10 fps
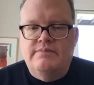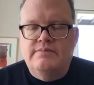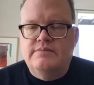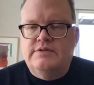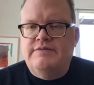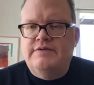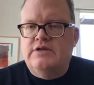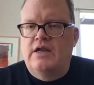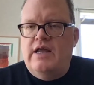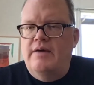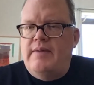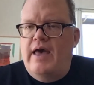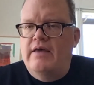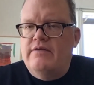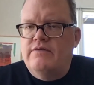Stephen Sondheim
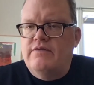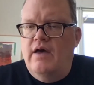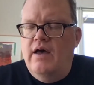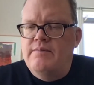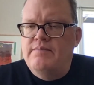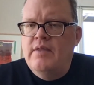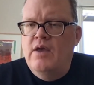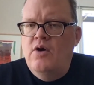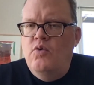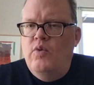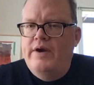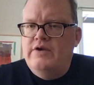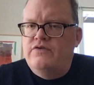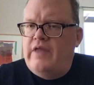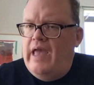asks where you
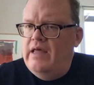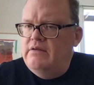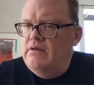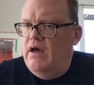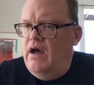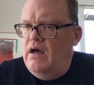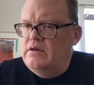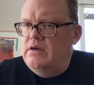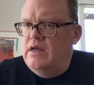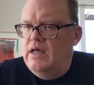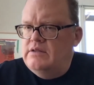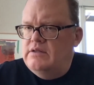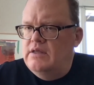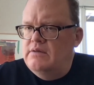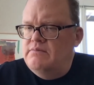stand on
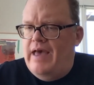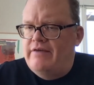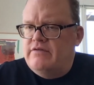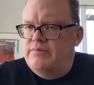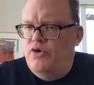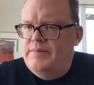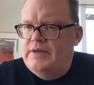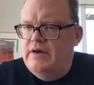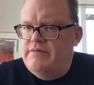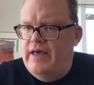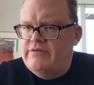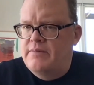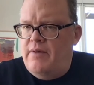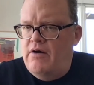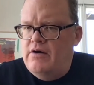the mass deployment of
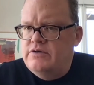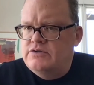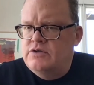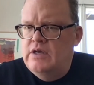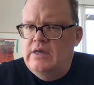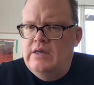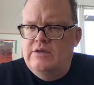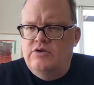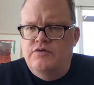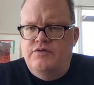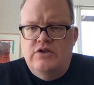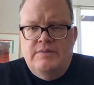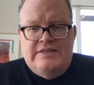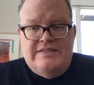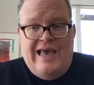SMRs. Do you view them
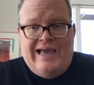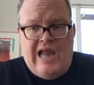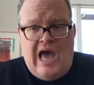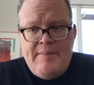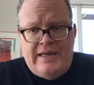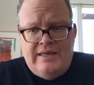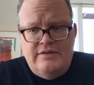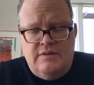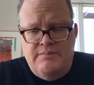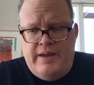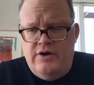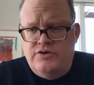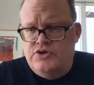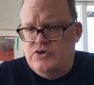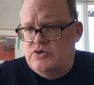as economic as compared
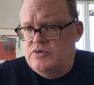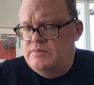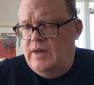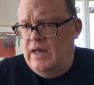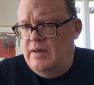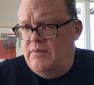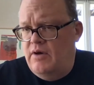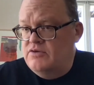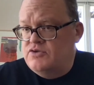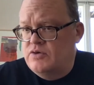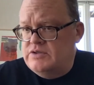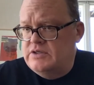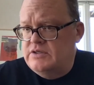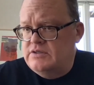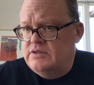to other
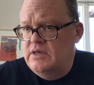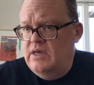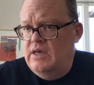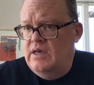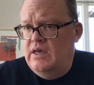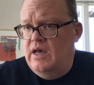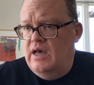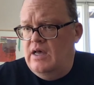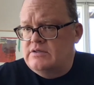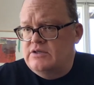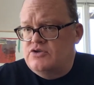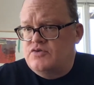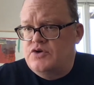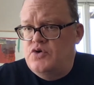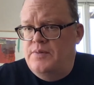sources such as
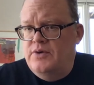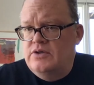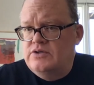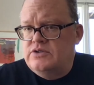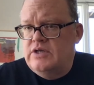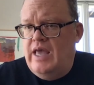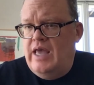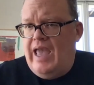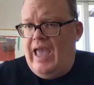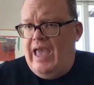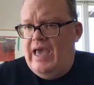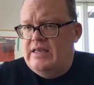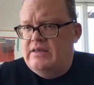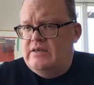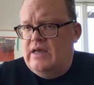renewables?
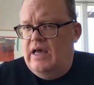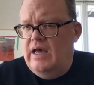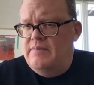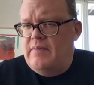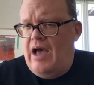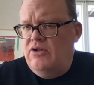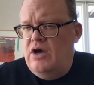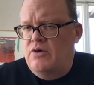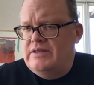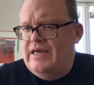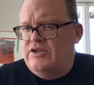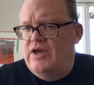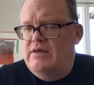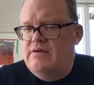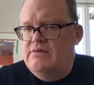And how long would it take
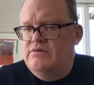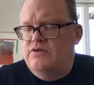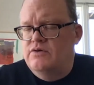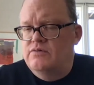to